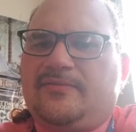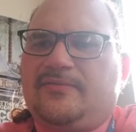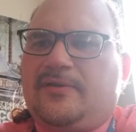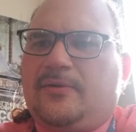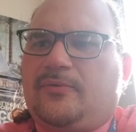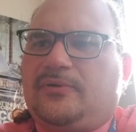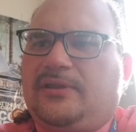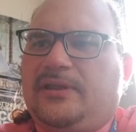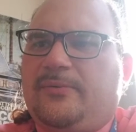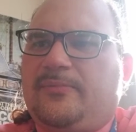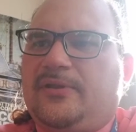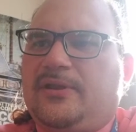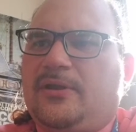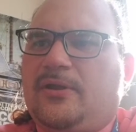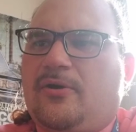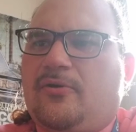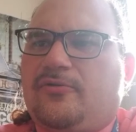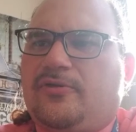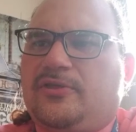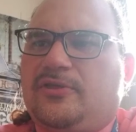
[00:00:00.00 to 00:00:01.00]
that would let me
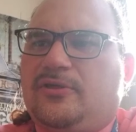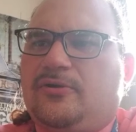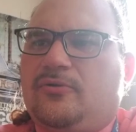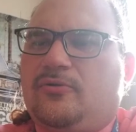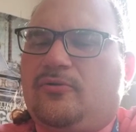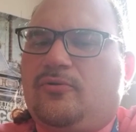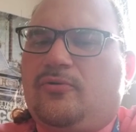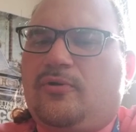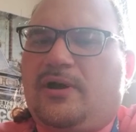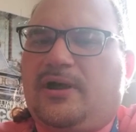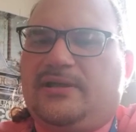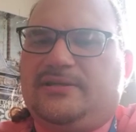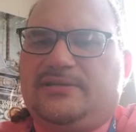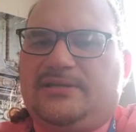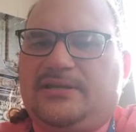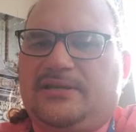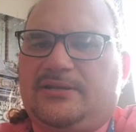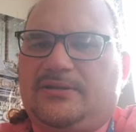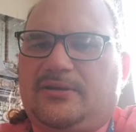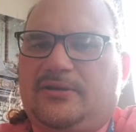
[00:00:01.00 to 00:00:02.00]
know that you uh,
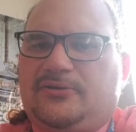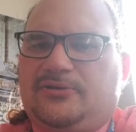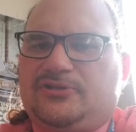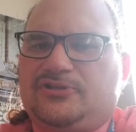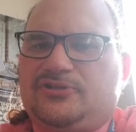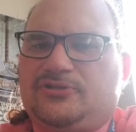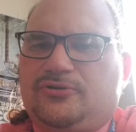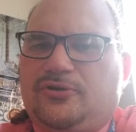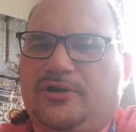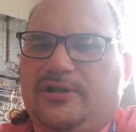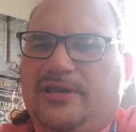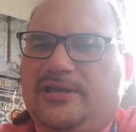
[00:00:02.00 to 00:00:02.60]
did it and understood